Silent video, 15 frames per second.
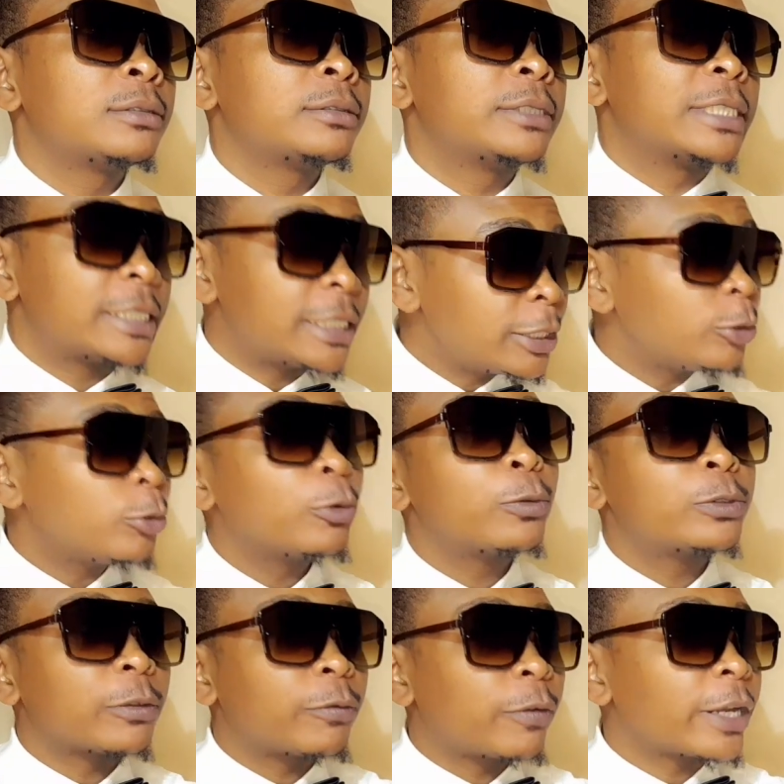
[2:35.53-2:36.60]
The CEO of
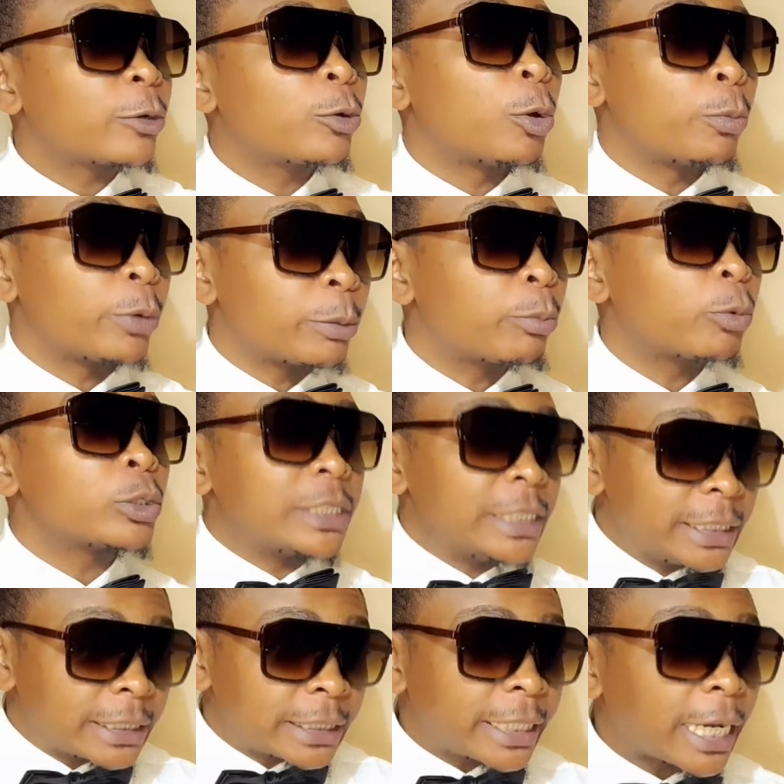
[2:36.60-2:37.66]
Safaricom reports,
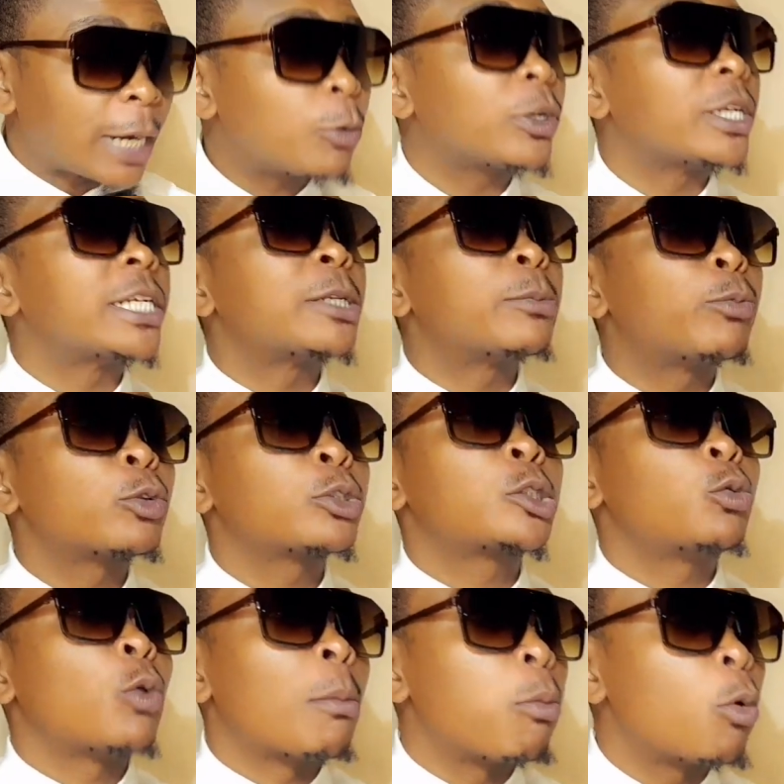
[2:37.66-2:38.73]
sits down and reports
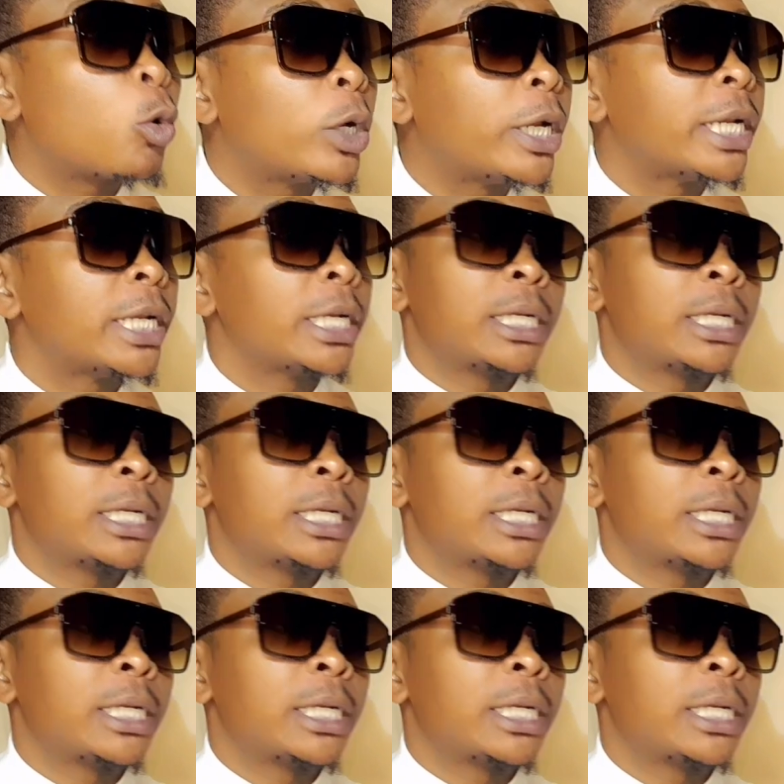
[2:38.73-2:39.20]
to a board.